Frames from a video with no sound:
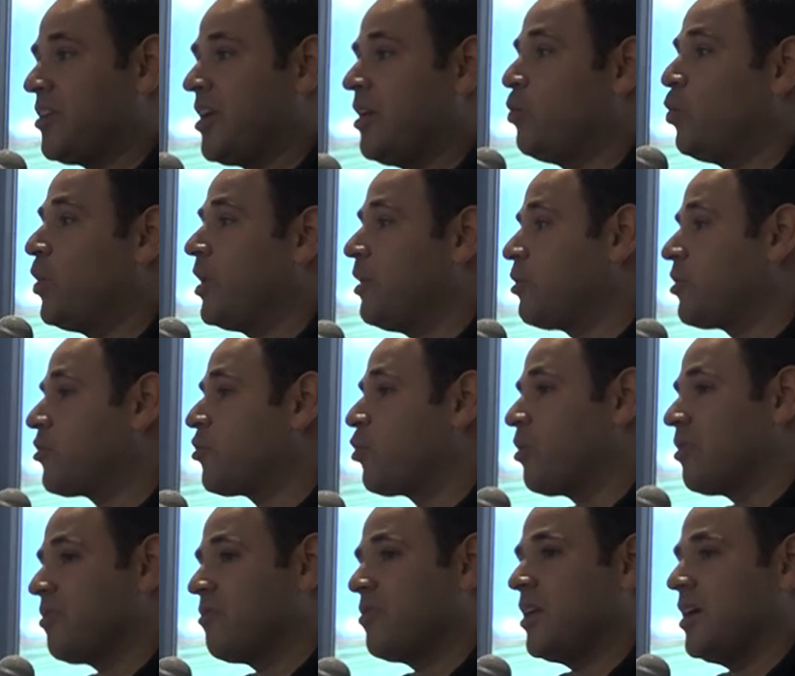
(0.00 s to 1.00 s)
And we were
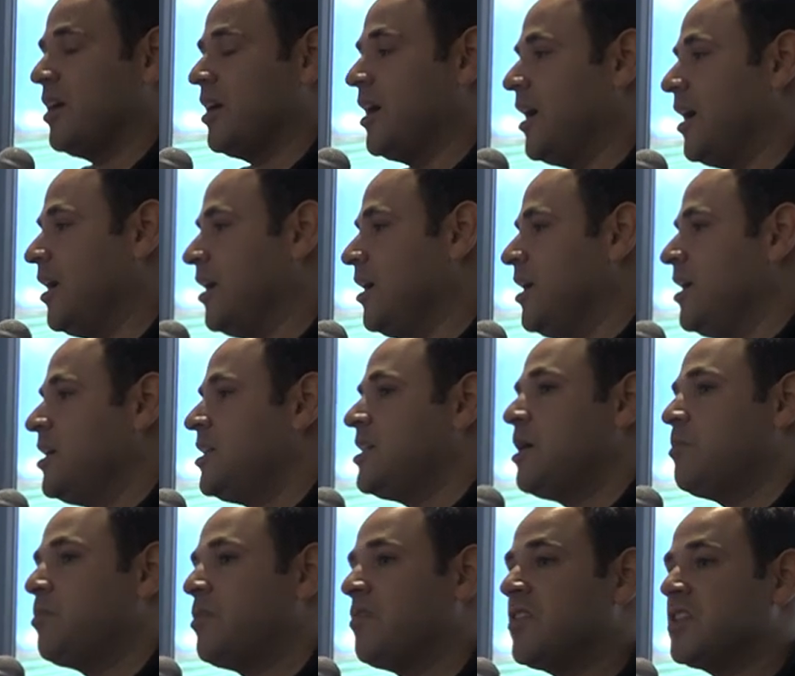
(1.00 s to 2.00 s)
sort of the uh,
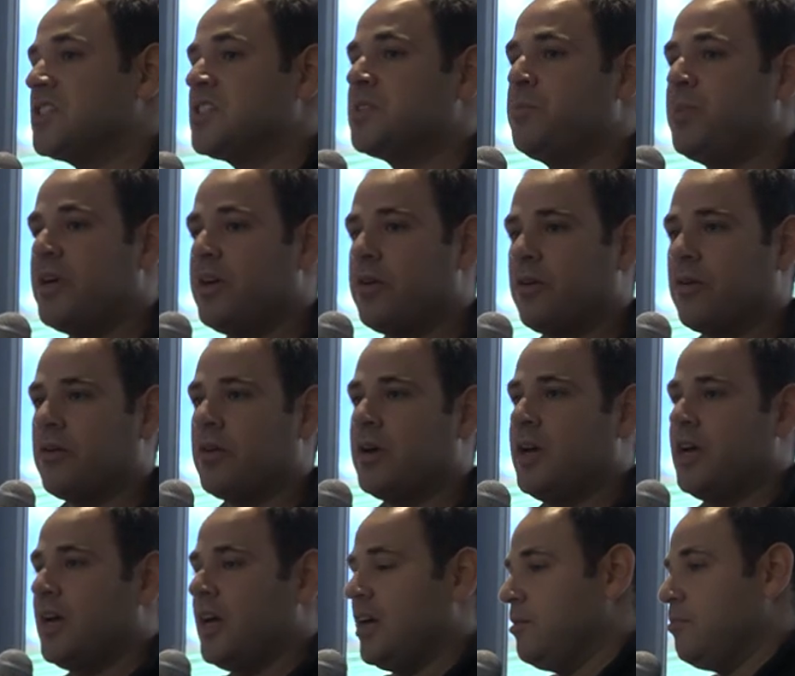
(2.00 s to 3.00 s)
tip of the spear
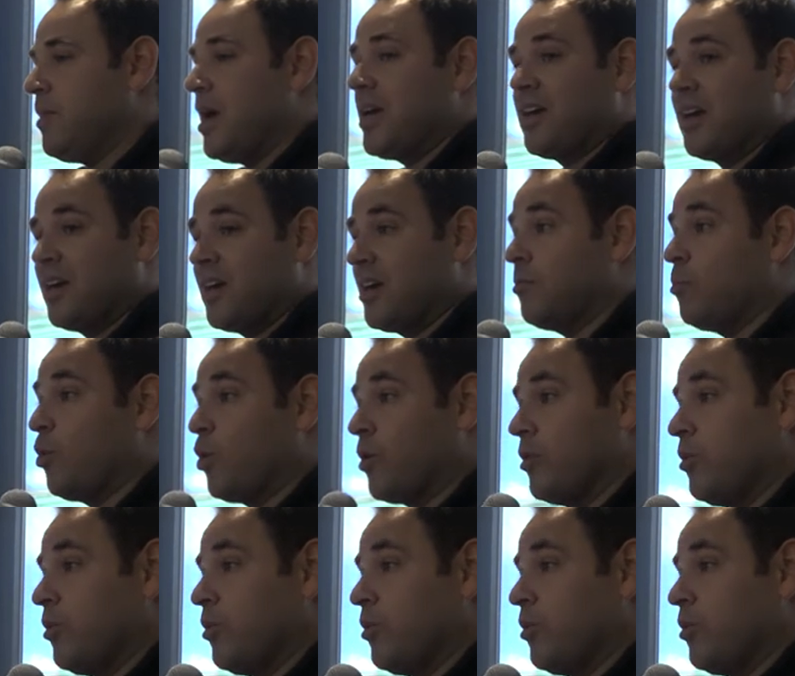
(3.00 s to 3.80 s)
in making it more